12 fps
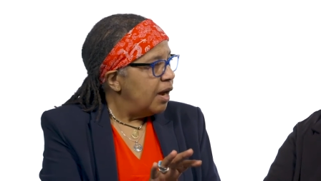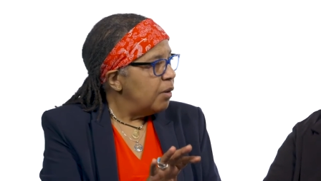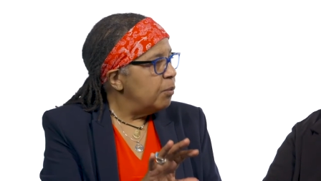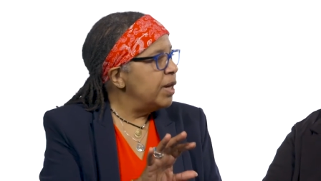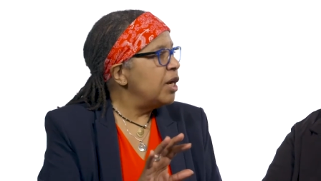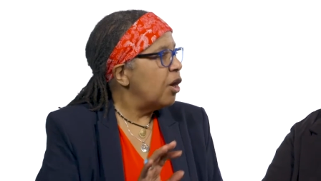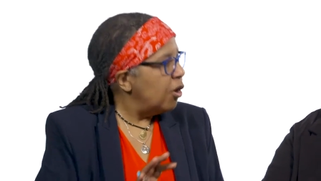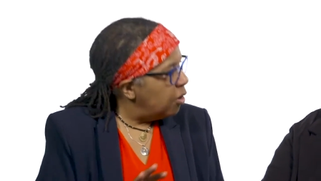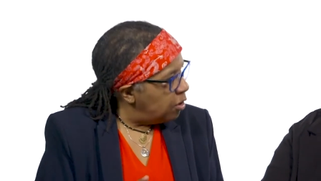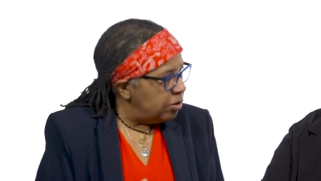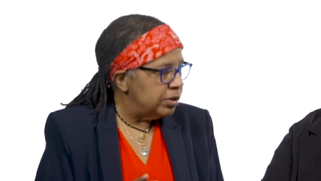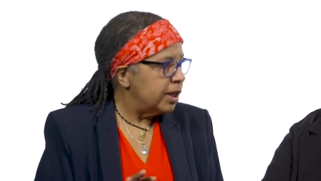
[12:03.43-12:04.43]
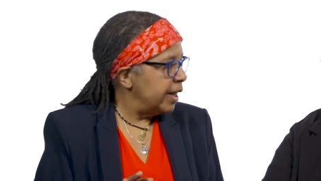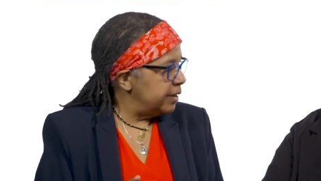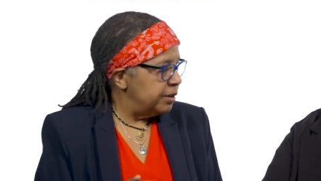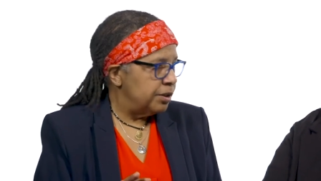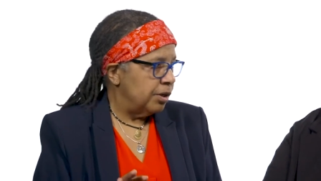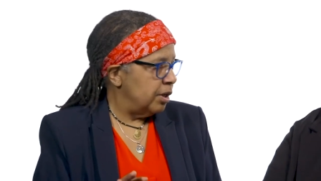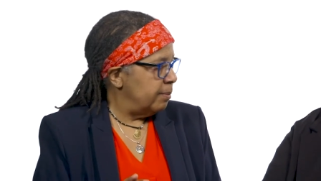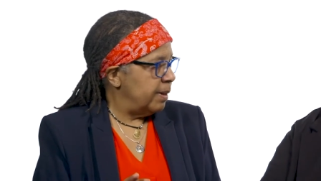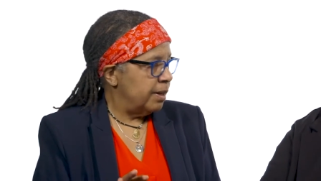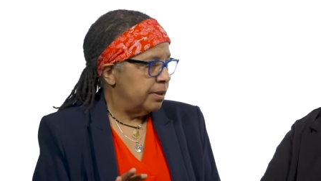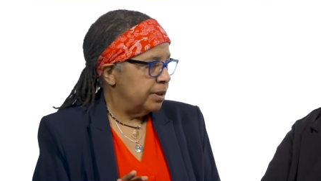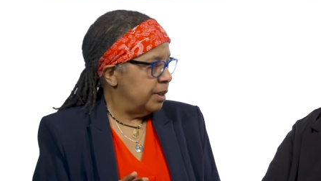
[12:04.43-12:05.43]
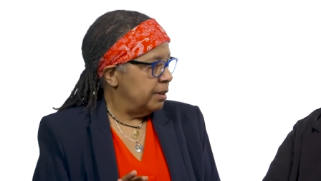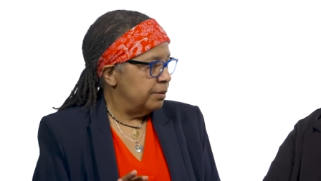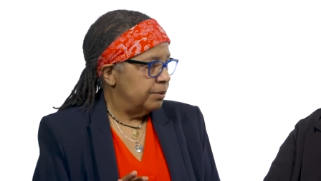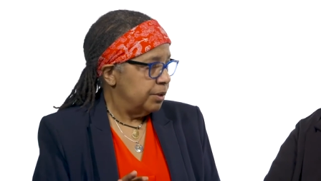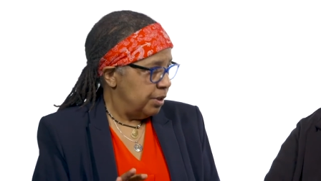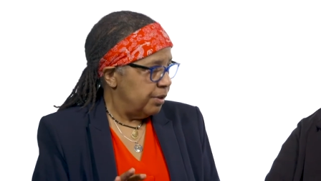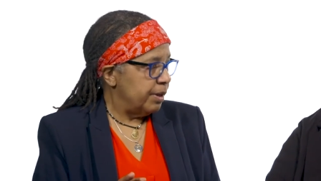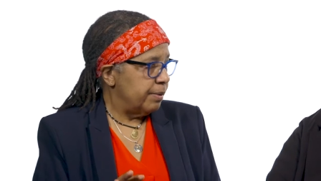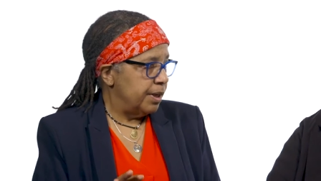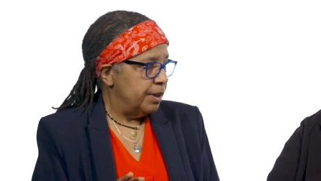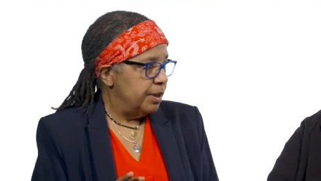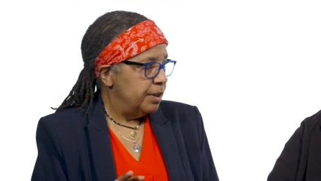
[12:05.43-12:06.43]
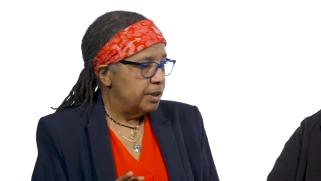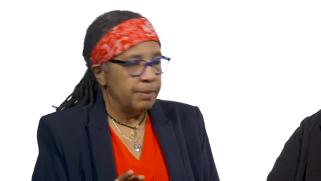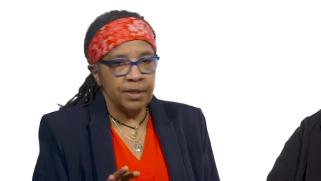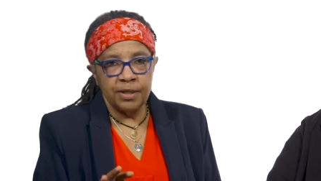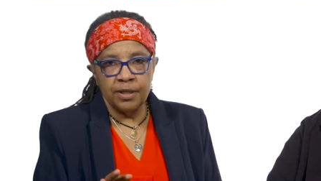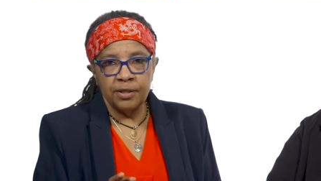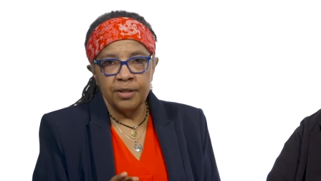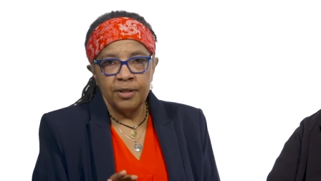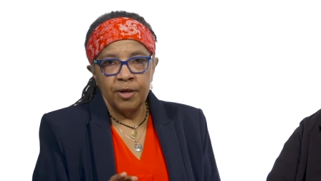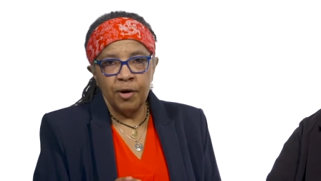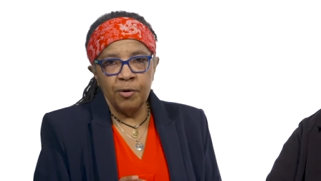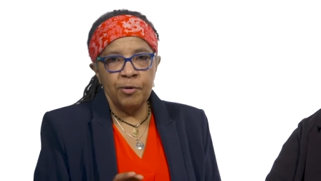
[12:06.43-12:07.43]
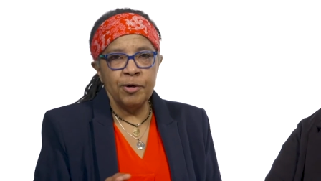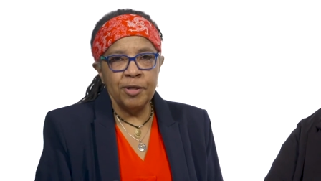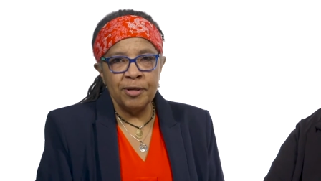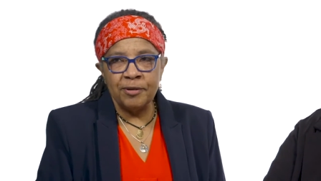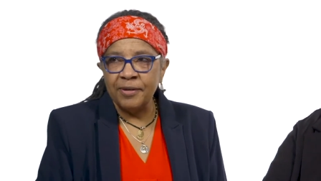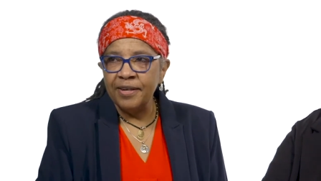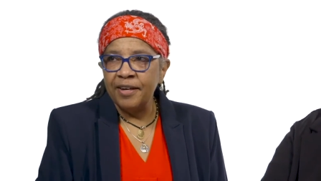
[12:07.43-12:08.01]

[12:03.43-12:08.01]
We all like to talk about ourselves. You know that, right? Somebody says, oh, who are you?